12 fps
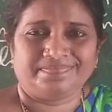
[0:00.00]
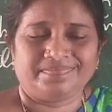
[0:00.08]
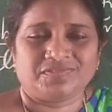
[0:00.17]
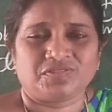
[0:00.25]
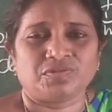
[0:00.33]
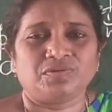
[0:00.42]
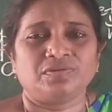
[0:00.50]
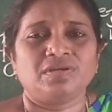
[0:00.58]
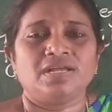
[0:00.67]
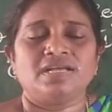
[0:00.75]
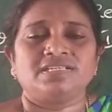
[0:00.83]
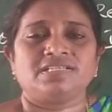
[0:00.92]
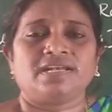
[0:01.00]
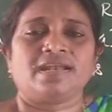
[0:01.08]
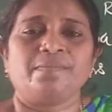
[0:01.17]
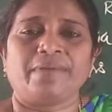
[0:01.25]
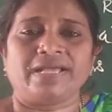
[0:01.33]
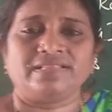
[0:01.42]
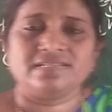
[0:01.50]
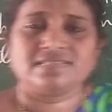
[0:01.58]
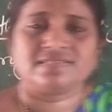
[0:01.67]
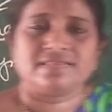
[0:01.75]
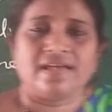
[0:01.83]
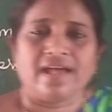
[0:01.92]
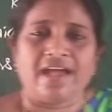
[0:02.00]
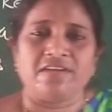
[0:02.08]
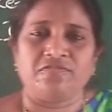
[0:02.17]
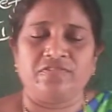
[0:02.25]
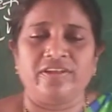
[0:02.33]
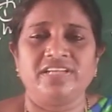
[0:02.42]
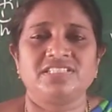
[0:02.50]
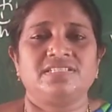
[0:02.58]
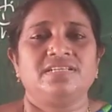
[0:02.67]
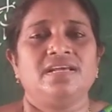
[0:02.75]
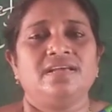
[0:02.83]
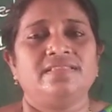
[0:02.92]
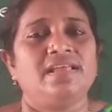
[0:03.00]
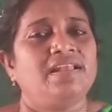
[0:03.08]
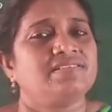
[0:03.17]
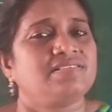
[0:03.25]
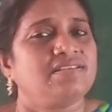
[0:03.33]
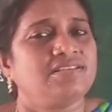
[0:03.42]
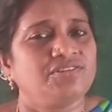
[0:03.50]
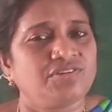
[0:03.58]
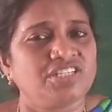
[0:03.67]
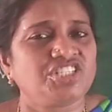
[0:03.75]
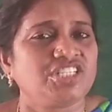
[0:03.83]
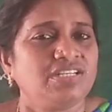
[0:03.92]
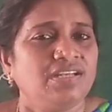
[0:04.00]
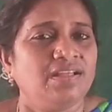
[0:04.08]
So, children, by this I finished the lesson nutrition.